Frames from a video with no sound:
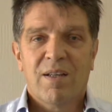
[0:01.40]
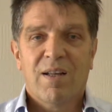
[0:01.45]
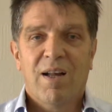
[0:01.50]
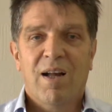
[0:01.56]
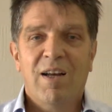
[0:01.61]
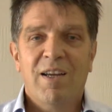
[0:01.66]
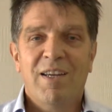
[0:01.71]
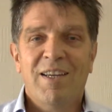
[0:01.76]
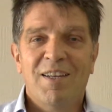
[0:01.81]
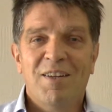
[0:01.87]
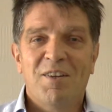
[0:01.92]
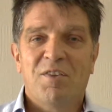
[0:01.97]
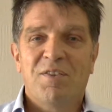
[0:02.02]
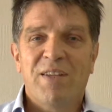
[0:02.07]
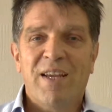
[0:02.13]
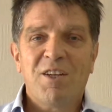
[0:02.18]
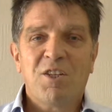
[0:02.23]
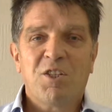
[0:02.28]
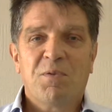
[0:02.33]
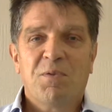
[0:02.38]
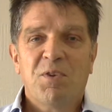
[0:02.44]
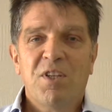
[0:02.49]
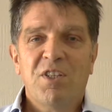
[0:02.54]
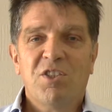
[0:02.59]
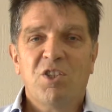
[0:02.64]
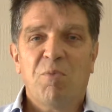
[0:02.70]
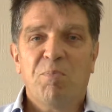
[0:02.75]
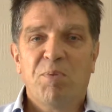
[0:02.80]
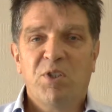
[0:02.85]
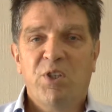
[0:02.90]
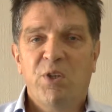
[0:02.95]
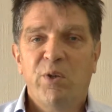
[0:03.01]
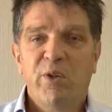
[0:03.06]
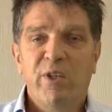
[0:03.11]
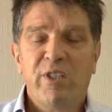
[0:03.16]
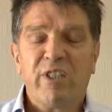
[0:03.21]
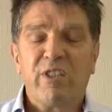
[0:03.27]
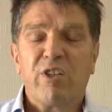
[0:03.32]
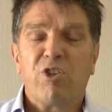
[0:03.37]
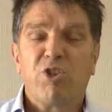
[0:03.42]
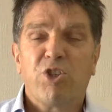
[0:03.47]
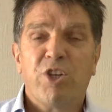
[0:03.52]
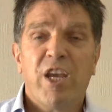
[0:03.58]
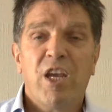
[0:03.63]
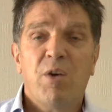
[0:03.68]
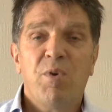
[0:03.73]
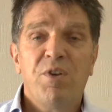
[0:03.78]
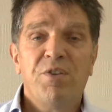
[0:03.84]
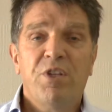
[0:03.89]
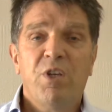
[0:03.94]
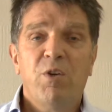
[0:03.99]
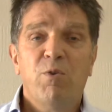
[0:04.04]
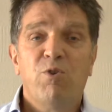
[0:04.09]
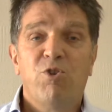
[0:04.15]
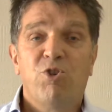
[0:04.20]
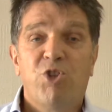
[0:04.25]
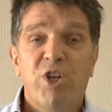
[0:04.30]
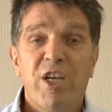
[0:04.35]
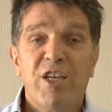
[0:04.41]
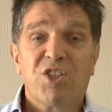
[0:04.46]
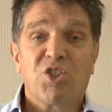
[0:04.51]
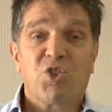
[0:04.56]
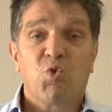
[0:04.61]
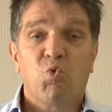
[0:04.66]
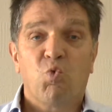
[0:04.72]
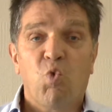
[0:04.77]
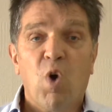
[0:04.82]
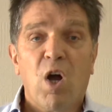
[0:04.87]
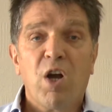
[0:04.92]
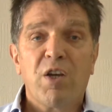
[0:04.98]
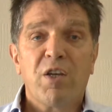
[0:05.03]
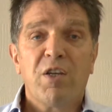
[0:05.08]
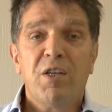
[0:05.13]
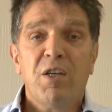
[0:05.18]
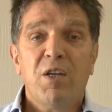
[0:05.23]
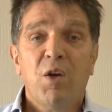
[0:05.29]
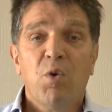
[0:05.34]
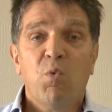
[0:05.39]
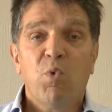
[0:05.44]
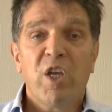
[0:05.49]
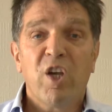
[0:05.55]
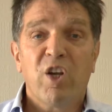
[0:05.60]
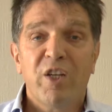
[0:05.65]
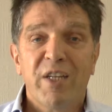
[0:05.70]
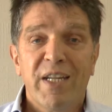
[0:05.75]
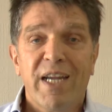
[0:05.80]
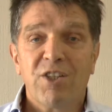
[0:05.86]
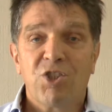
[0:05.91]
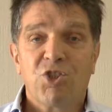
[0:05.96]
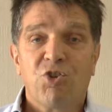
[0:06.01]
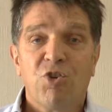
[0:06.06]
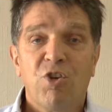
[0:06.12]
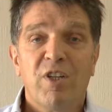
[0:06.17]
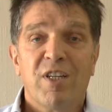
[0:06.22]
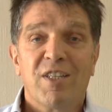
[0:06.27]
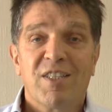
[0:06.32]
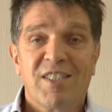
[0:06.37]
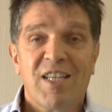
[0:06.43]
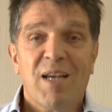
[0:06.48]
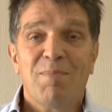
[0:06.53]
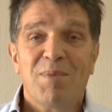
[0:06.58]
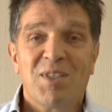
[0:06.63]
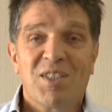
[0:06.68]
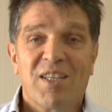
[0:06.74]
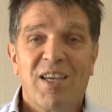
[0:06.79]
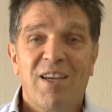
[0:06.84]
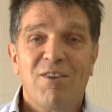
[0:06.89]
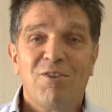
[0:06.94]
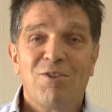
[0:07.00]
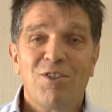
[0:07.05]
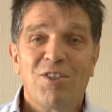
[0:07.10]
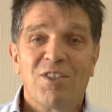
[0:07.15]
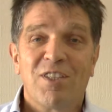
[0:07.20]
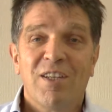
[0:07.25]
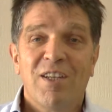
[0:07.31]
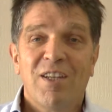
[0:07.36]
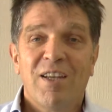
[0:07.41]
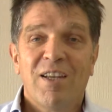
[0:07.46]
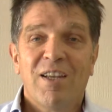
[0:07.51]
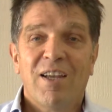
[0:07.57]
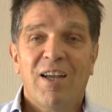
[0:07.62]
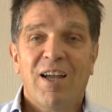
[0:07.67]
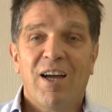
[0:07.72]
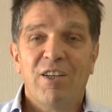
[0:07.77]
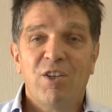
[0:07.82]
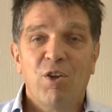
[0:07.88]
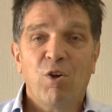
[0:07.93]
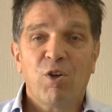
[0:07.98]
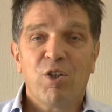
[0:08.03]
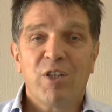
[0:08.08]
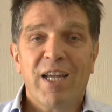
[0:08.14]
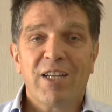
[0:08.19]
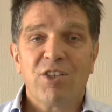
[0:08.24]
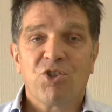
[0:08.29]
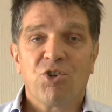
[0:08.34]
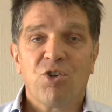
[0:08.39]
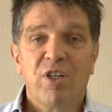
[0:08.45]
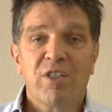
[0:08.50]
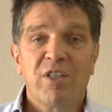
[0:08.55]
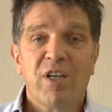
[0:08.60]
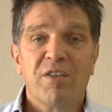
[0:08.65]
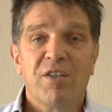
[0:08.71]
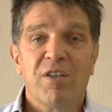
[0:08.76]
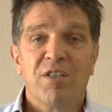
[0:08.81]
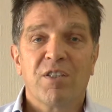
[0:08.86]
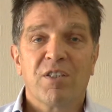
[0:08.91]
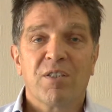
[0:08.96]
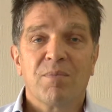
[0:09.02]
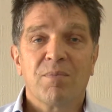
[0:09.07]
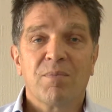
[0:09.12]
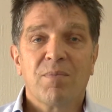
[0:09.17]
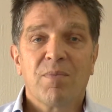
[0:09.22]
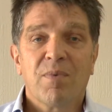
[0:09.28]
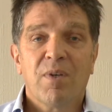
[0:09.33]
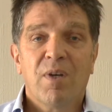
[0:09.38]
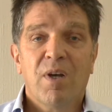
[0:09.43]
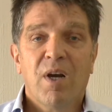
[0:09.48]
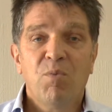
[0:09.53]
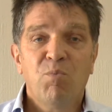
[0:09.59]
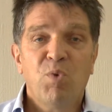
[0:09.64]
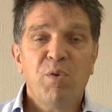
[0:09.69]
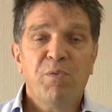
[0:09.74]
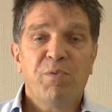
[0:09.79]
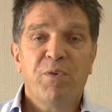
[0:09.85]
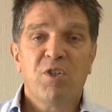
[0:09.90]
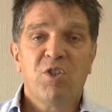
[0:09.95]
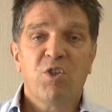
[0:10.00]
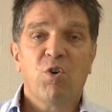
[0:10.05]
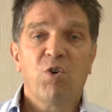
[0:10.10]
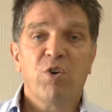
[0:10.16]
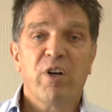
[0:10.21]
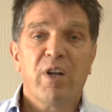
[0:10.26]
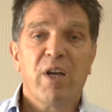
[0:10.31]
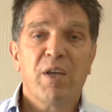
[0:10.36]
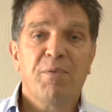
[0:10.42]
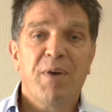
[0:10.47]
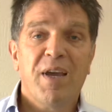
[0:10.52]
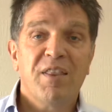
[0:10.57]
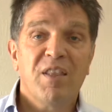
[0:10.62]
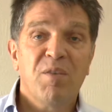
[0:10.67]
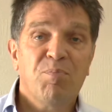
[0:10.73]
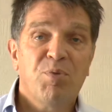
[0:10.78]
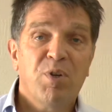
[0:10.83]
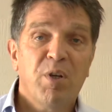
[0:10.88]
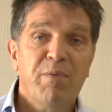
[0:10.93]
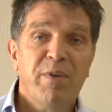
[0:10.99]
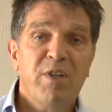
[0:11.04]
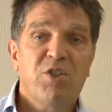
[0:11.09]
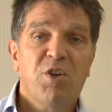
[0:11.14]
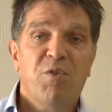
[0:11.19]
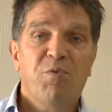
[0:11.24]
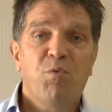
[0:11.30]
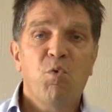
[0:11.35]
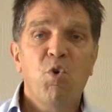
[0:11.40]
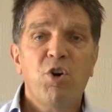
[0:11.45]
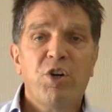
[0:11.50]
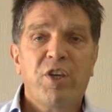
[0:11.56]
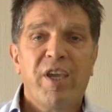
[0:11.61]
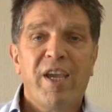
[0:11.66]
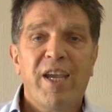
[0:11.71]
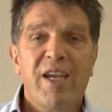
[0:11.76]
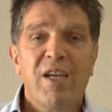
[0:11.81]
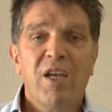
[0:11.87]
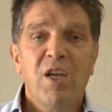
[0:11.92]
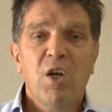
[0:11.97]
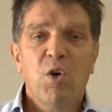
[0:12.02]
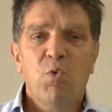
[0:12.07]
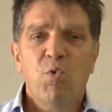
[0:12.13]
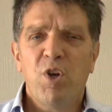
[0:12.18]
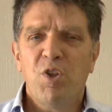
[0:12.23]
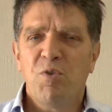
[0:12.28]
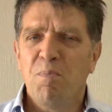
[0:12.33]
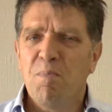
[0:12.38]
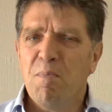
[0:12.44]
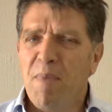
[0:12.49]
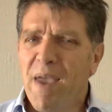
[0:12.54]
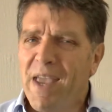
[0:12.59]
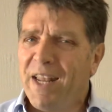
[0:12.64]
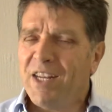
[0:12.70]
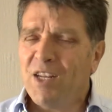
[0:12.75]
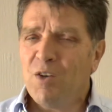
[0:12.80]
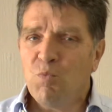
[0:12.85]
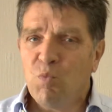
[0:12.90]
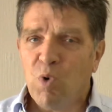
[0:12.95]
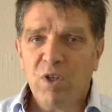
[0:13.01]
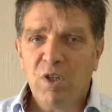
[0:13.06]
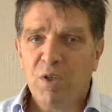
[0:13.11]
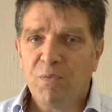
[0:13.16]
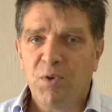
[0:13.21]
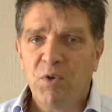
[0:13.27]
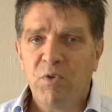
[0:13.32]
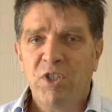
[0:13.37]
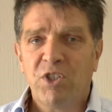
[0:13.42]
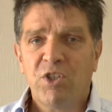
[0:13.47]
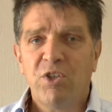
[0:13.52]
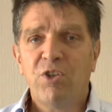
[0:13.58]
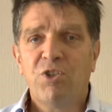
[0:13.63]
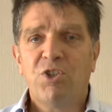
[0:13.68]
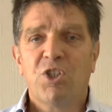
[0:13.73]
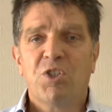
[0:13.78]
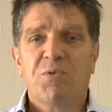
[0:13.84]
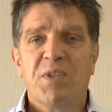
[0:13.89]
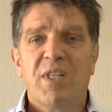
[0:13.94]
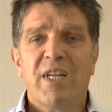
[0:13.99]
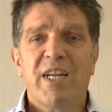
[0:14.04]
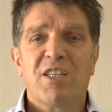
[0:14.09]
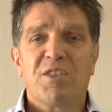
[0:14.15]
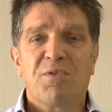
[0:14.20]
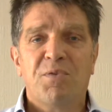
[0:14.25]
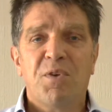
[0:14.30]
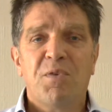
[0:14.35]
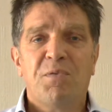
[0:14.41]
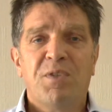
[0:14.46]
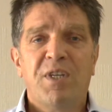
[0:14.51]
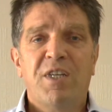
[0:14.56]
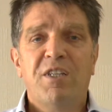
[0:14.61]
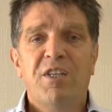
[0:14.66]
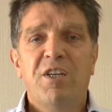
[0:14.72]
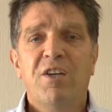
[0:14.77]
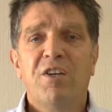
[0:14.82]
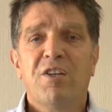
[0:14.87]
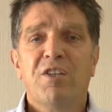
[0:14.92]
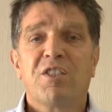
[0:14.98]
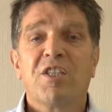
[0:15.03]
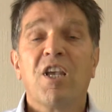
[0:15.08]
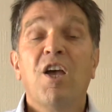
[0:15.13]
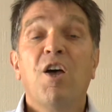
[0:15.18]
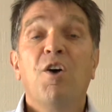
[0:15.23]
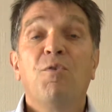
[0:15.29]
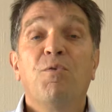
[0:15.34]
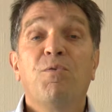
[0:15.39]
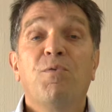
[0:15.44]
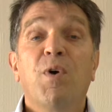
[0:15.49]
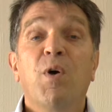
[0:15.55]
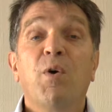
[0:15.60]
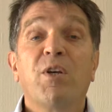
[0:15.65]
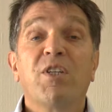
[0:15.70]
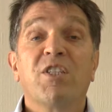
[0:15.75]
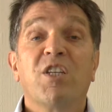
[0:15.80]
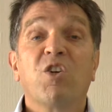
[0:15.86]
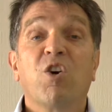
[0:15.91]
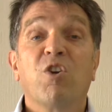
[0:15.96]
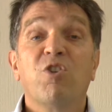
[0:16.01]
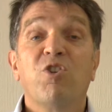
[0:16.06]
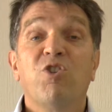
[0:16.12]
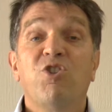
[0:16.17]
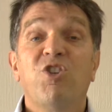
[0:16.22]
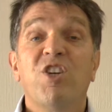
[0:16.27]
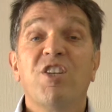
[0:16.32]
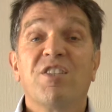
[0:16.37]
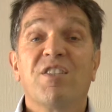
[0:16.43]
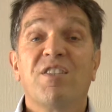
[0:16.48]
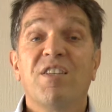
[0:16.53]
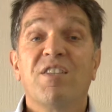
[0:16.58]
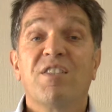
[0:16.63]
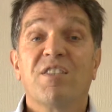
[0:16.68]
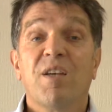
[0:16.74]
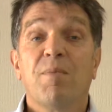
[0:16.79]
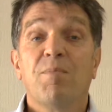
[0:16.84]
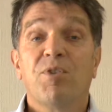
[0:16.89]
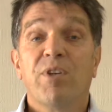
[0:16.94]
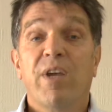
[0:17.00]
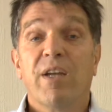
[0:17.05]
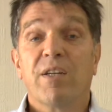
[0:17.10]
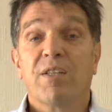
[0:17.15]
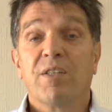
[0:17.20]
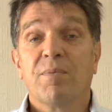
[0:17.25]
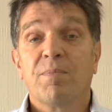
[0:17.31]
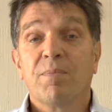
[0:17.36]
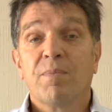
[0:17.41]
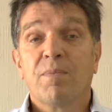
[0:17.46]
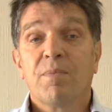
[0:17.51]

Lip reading: Hi, and thanks for this opportunity to share with you just why we are natural at some skills and not natural at others. I'm Winford Dorr, and I've had the privilege of working with many wonderful researchers for the last 15 years, focusing on just this subject.